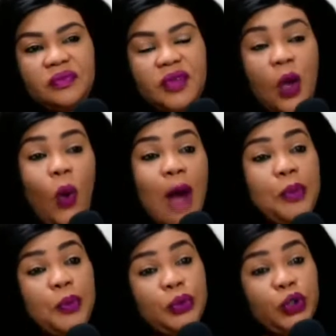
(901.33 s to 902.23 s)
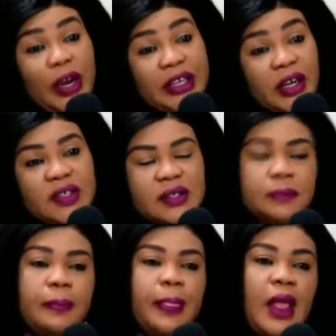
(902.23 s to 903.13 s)
while people join us?
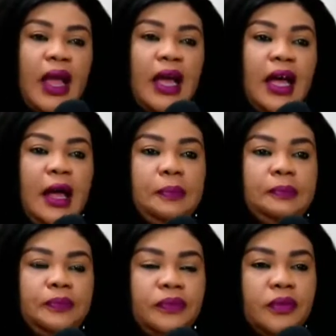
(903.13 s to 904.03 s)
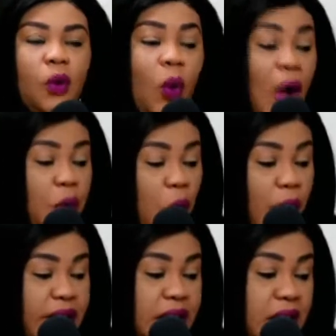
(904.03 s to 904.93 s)
While we are
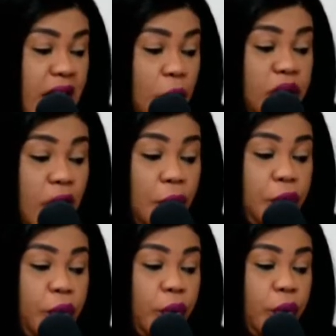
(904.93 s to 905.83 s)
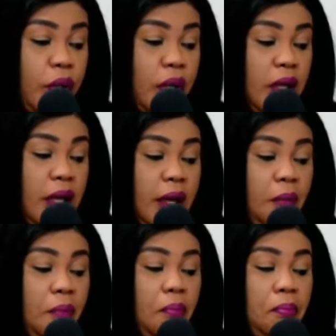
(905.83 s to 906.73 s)
waiting, I will tell you
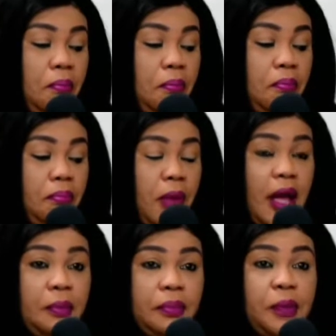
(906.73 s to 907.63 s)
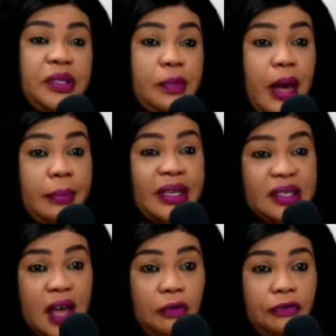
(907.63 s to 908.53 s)
a bit about
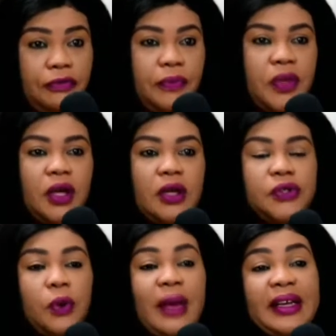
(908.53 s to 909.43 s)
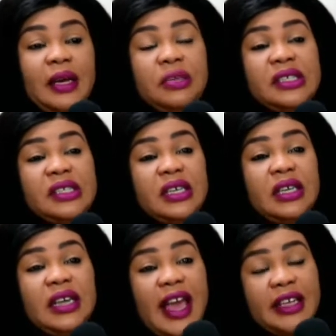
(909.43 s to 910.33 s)
myself. So my name is
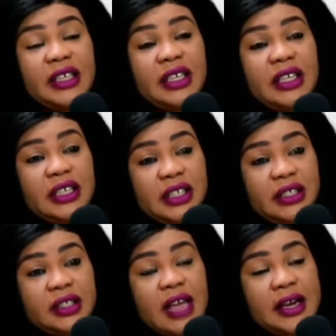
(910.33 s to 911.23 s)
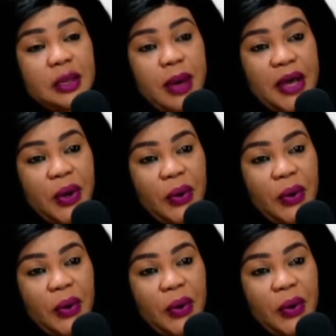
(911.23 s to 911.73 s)
Lady Edith Adebayo.